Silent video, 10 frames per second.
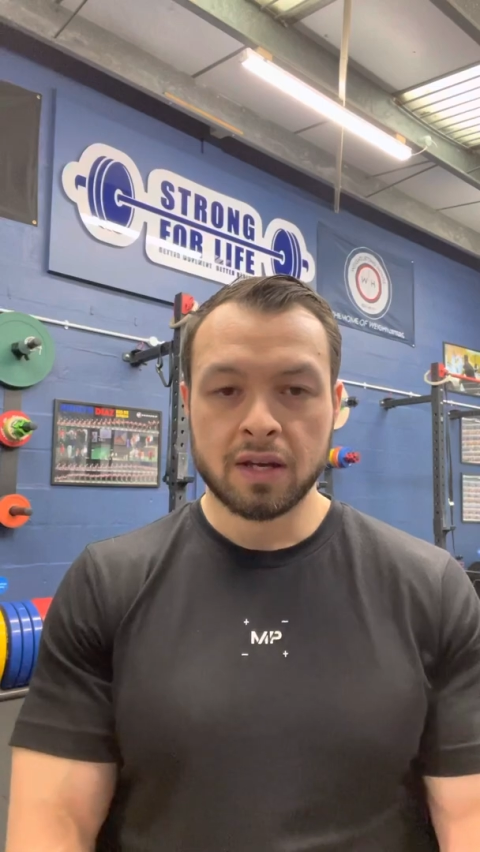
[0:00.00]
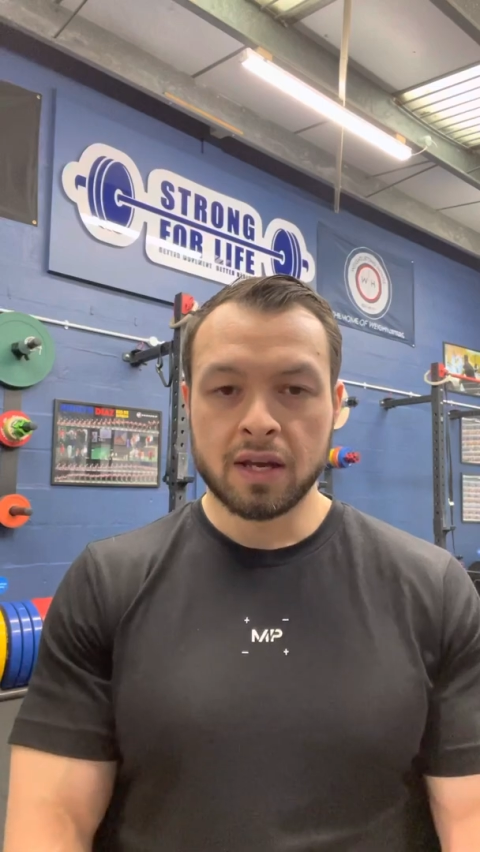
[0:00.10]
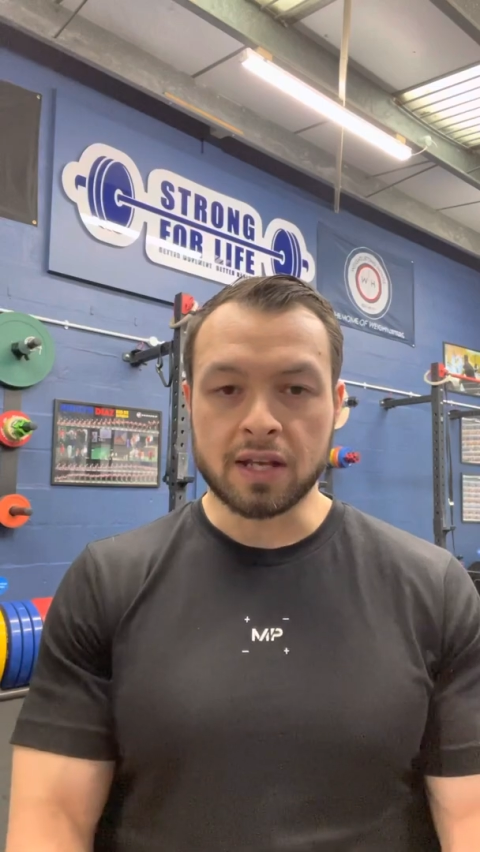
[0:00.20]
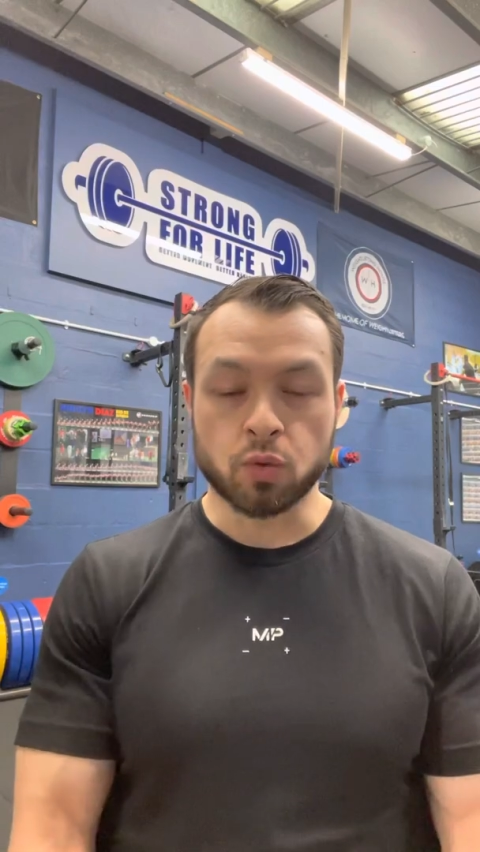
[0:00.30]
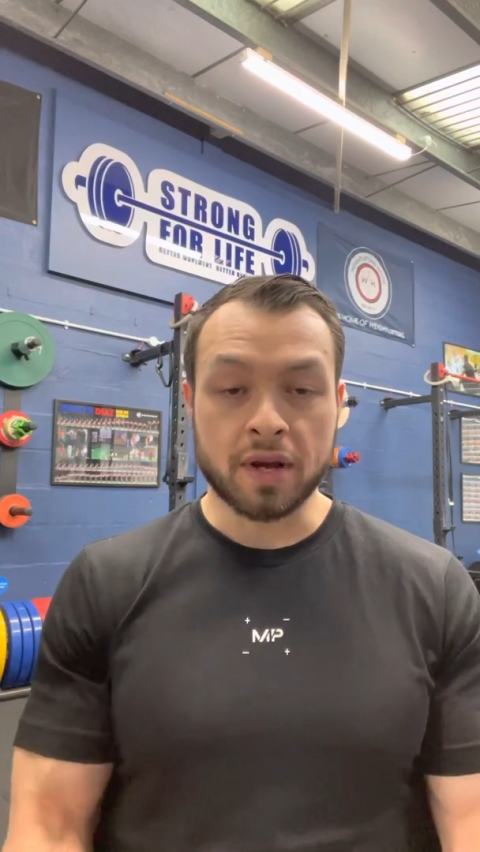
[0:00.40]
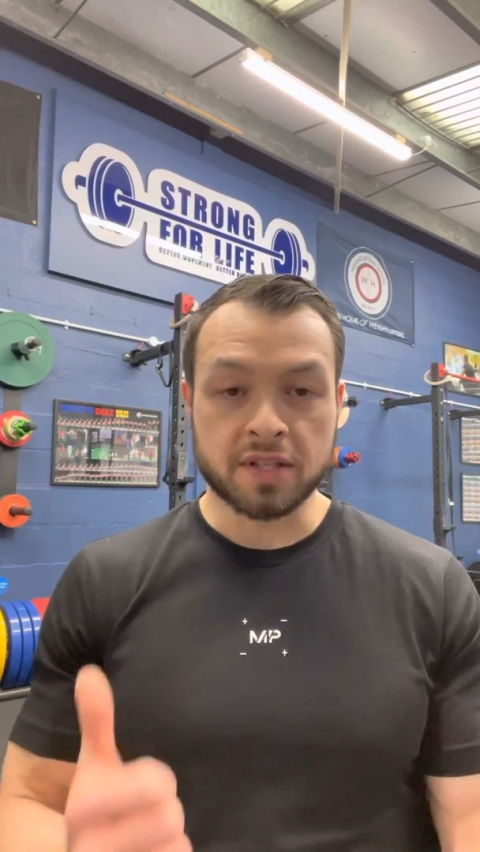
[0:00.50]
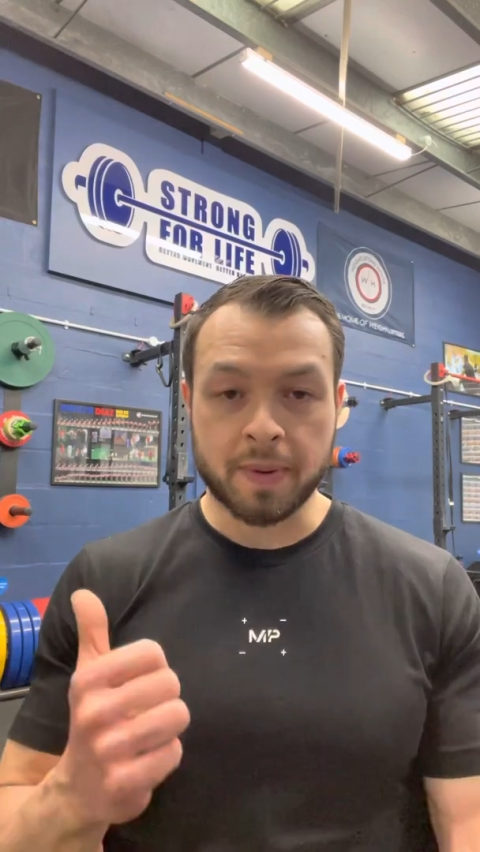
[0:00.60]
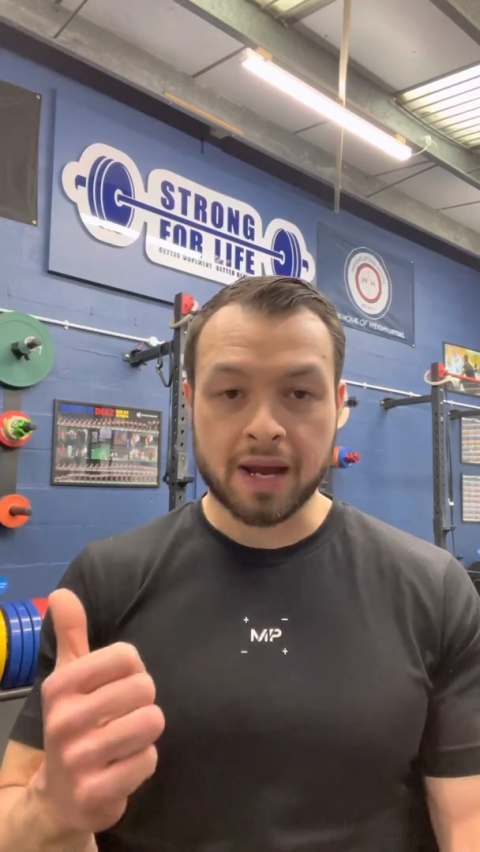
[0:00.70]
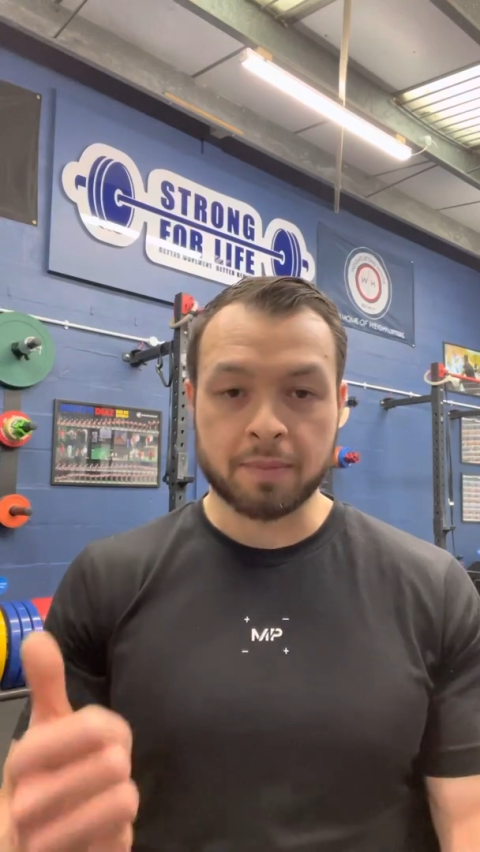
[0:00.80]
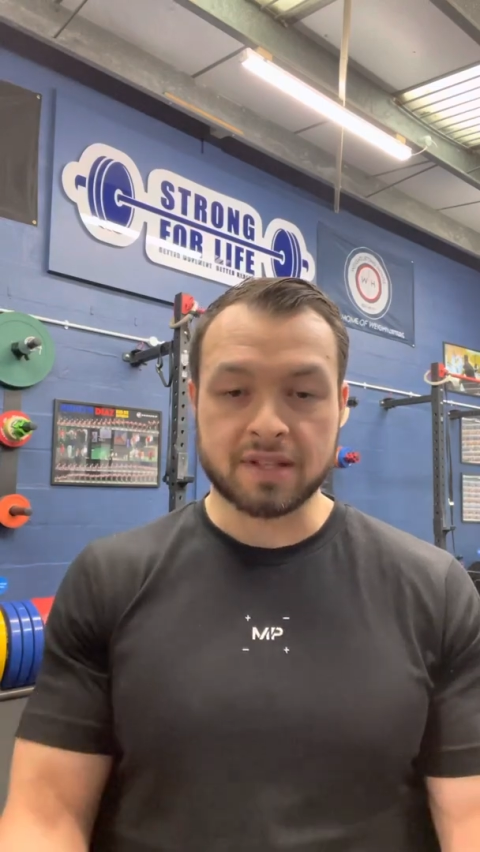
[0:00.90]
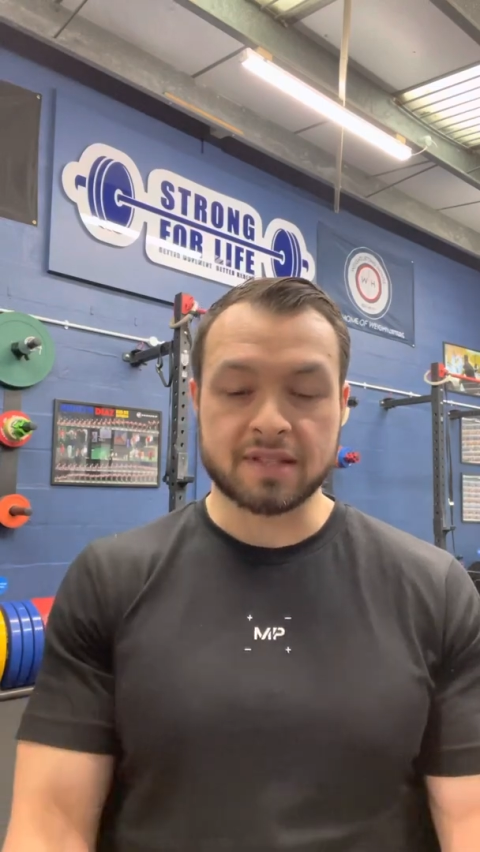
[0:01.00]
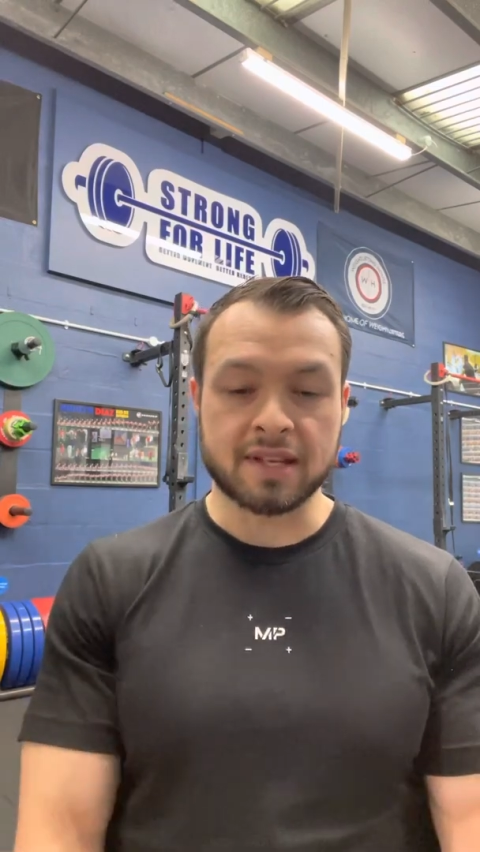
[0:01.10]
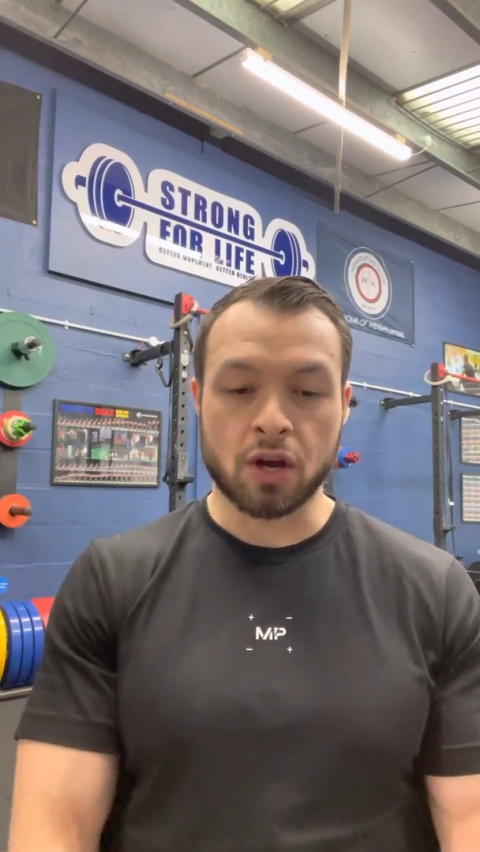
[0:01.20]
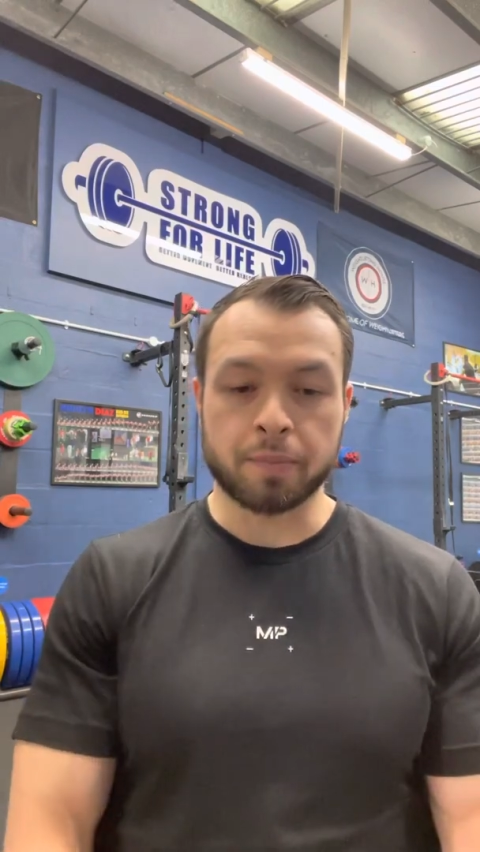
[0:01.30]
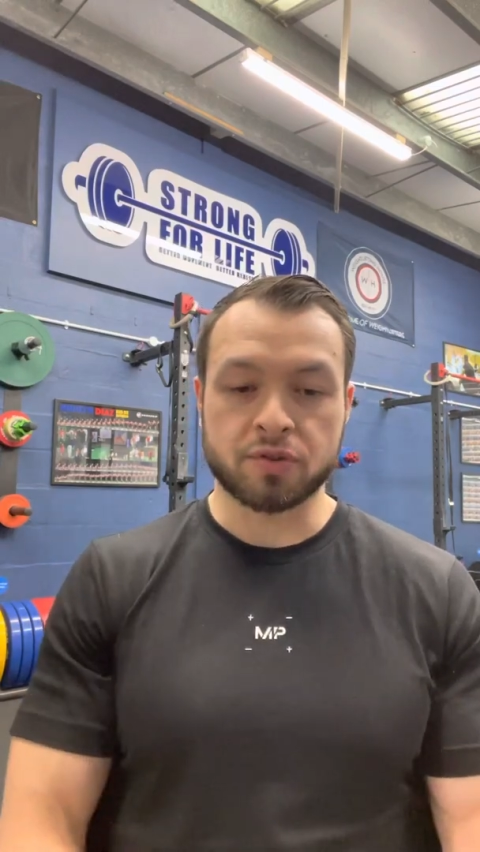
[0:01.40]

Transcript: It's what inspired me to set up